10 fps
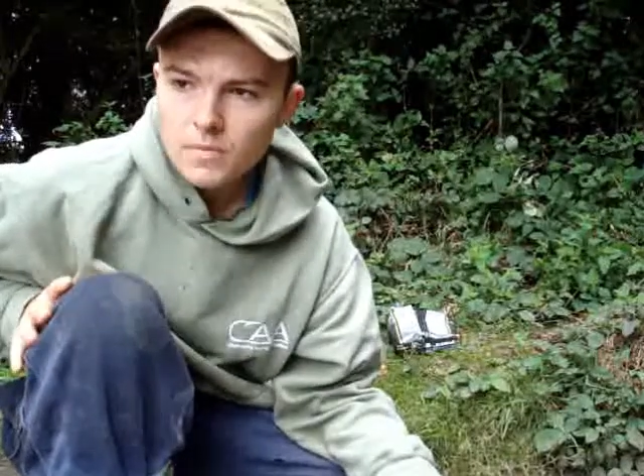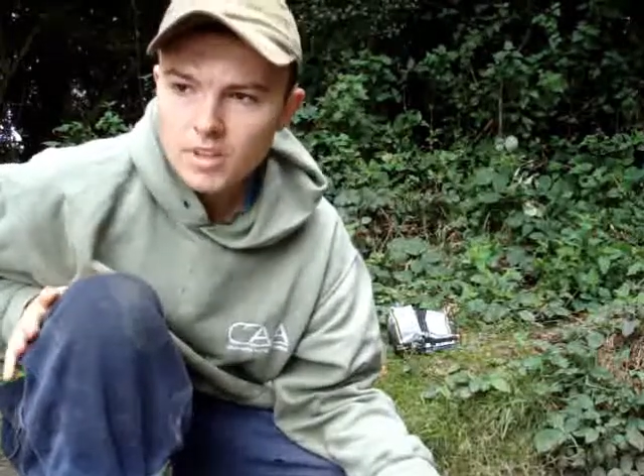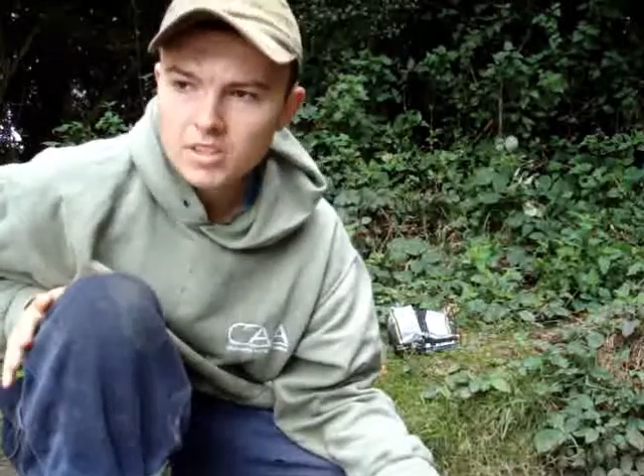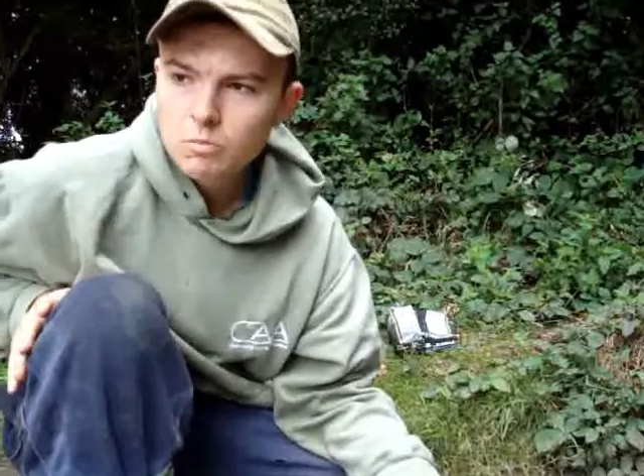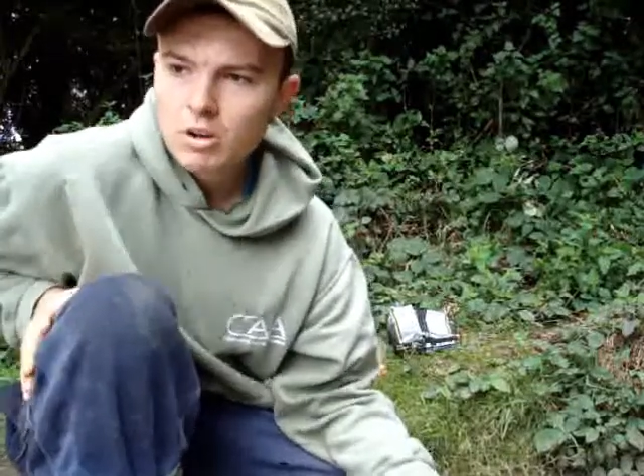
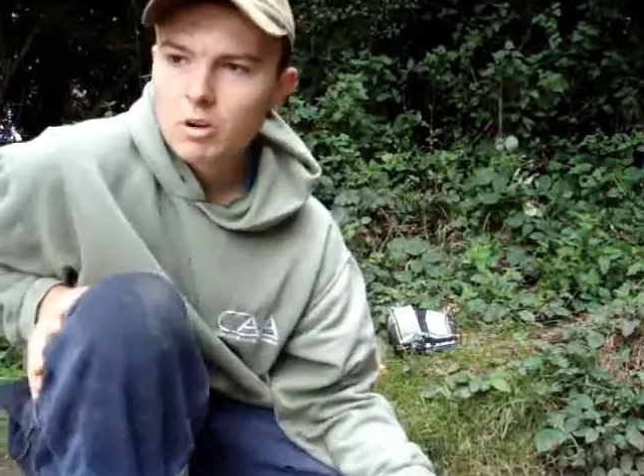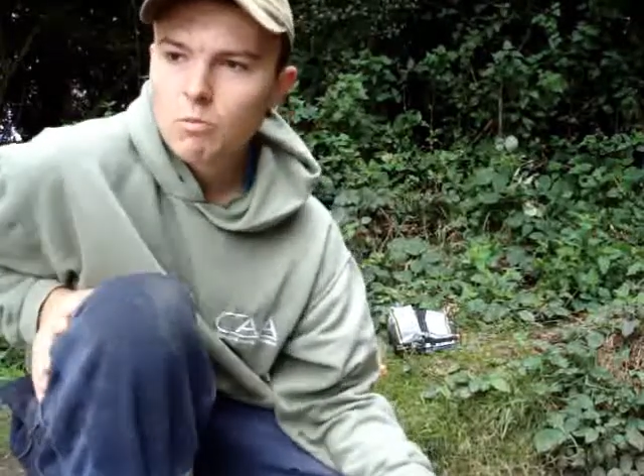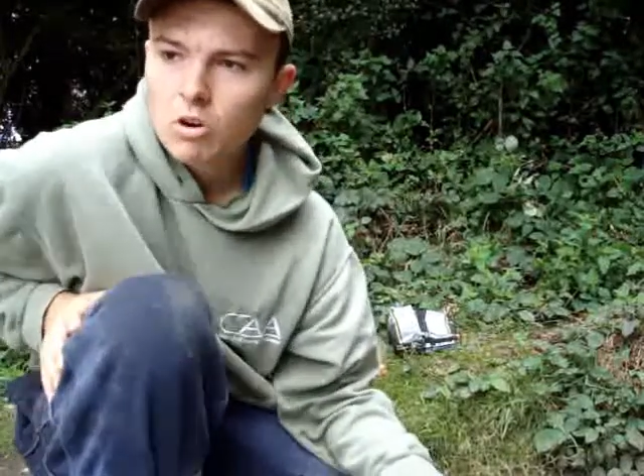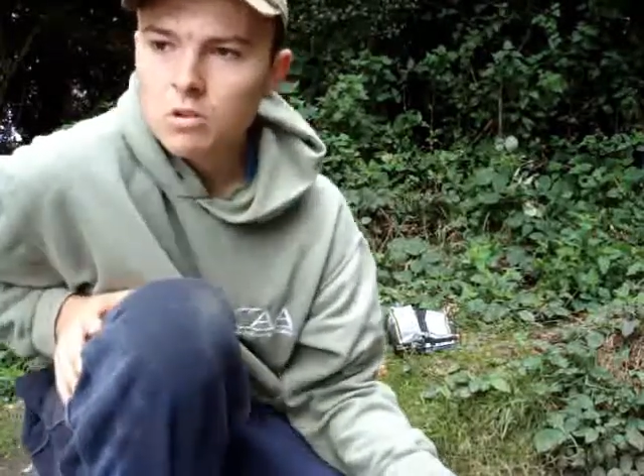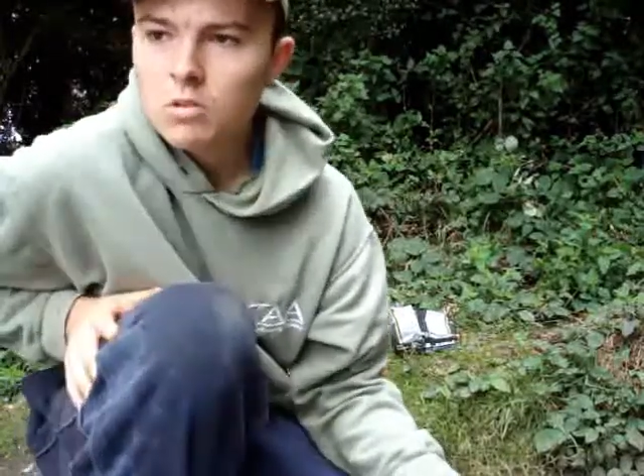I had to wait a
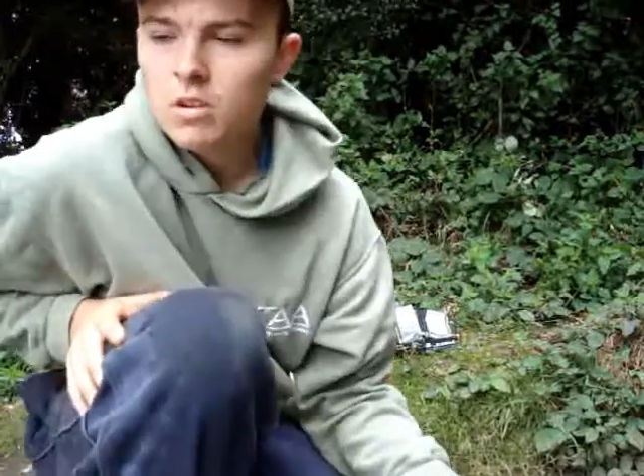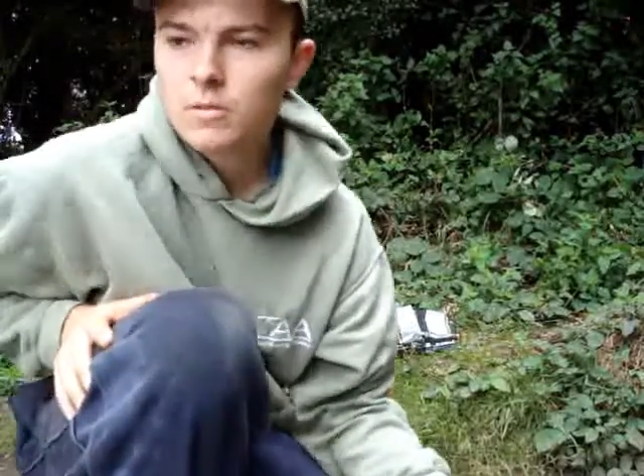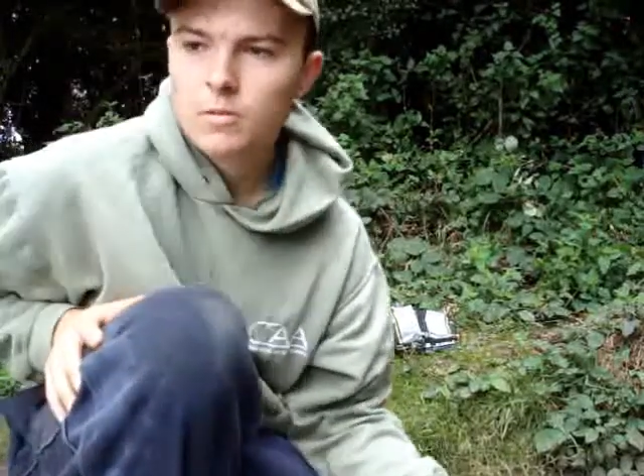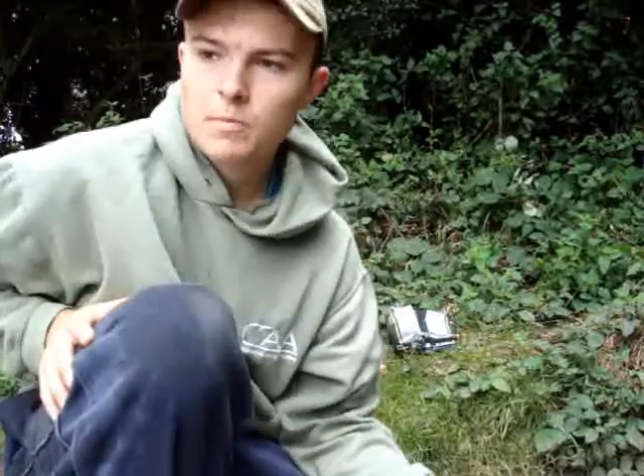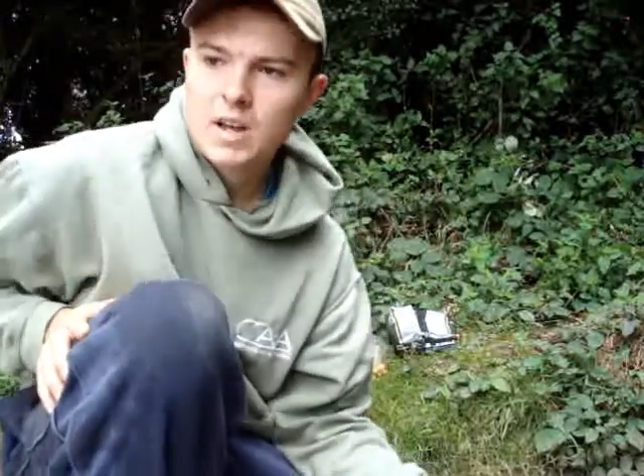while,
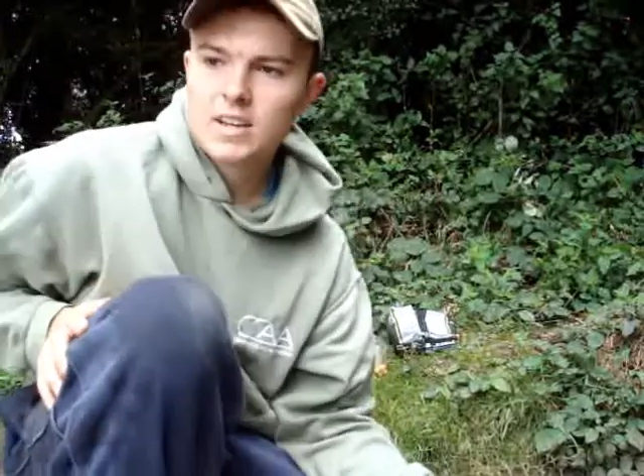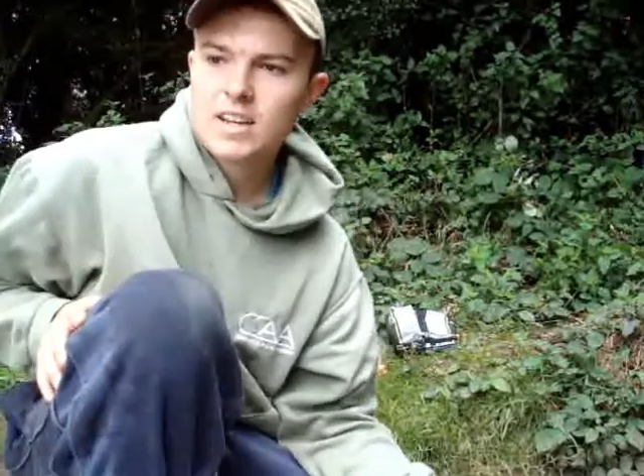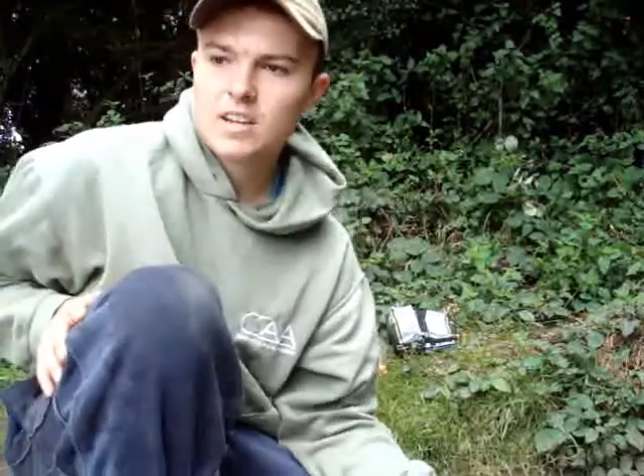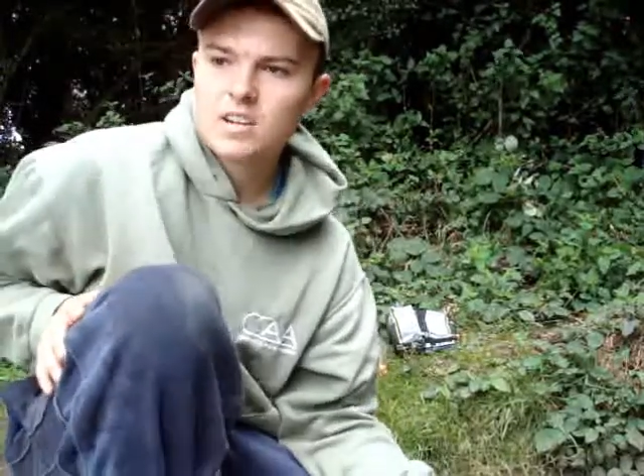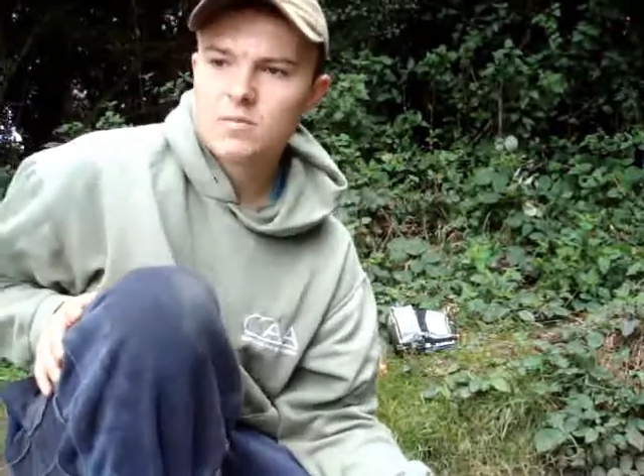for
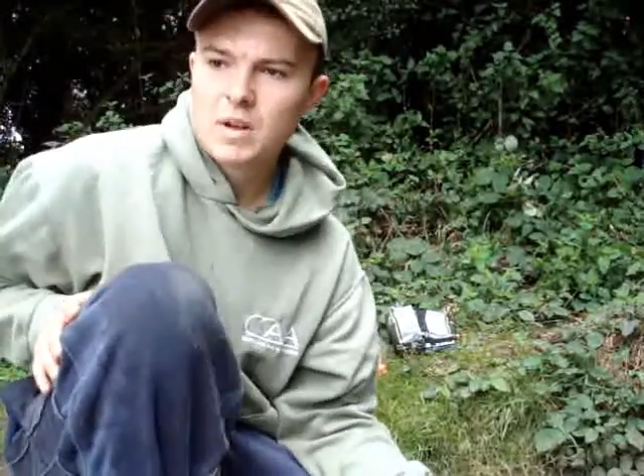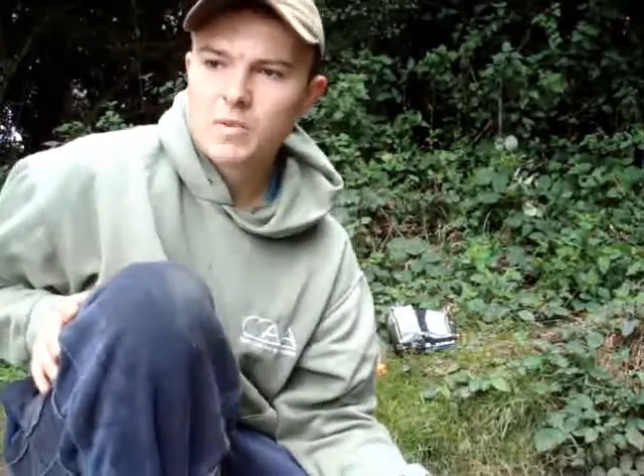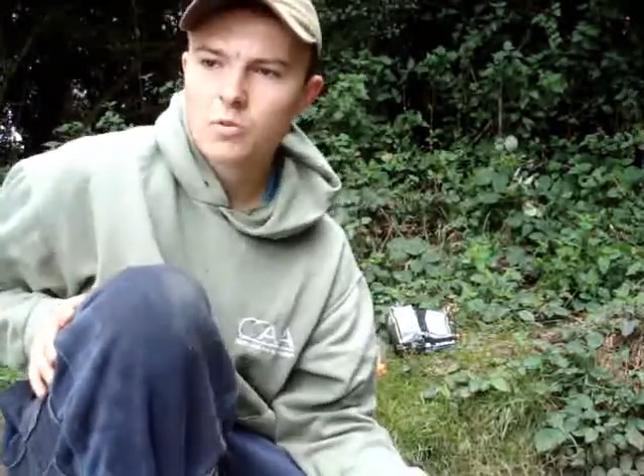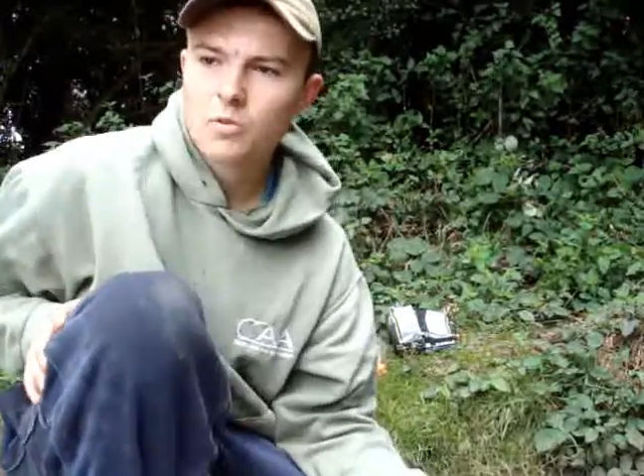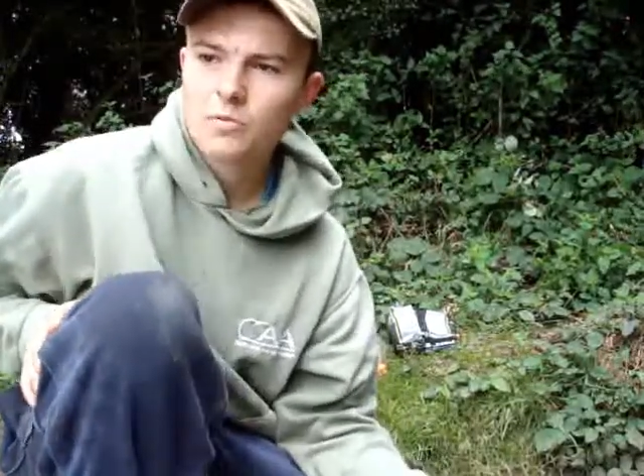about
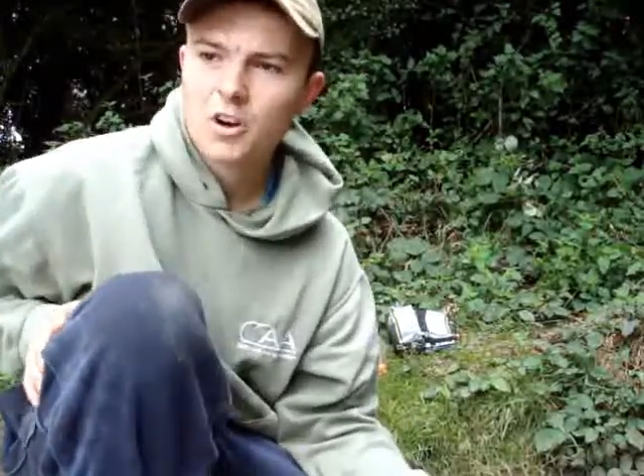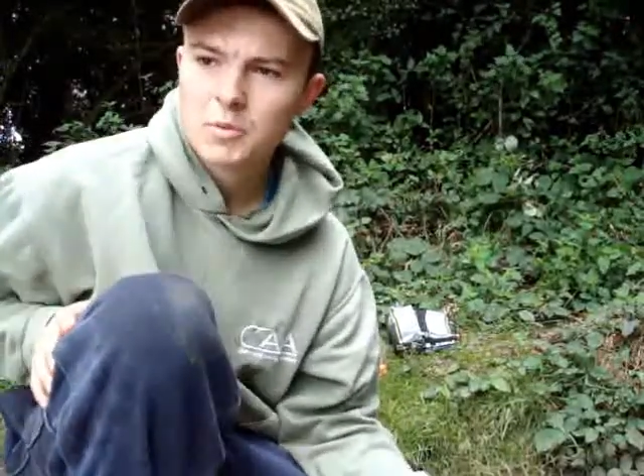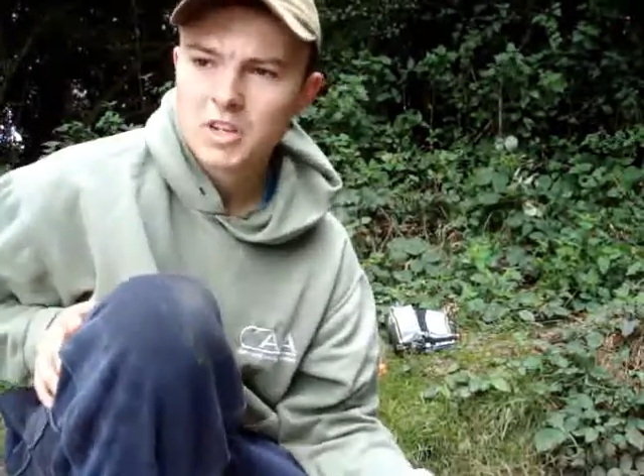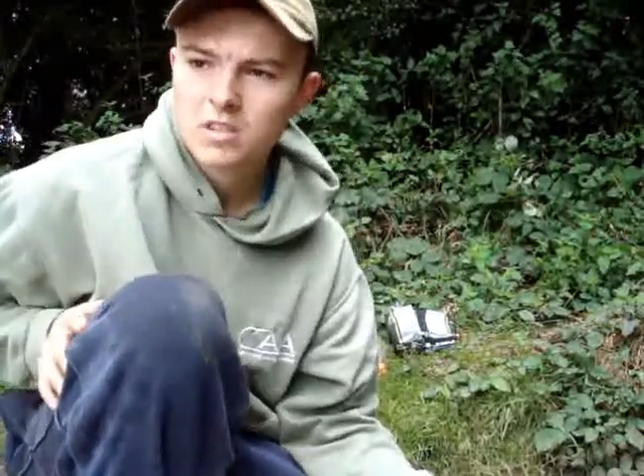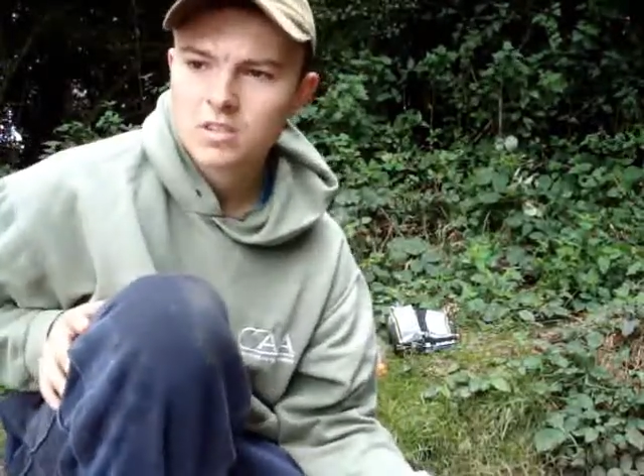45
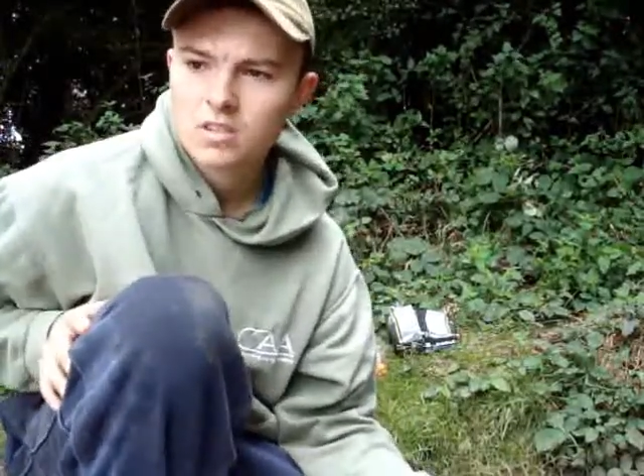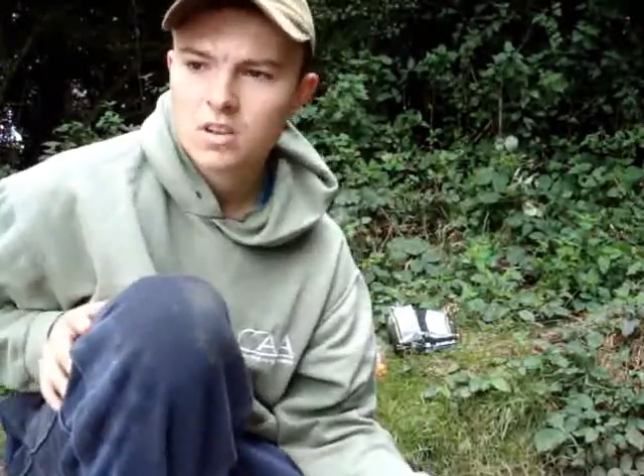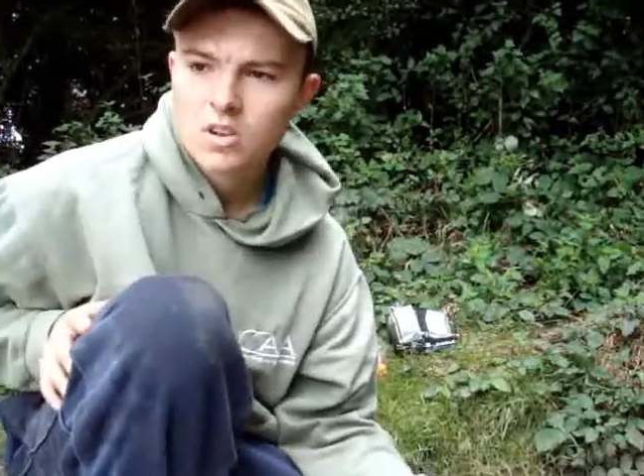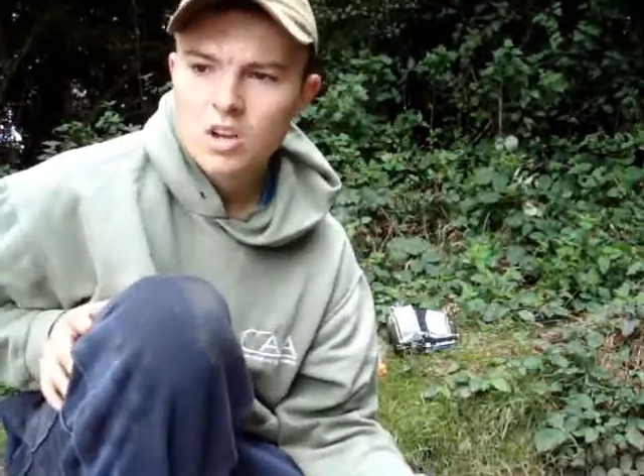minutes,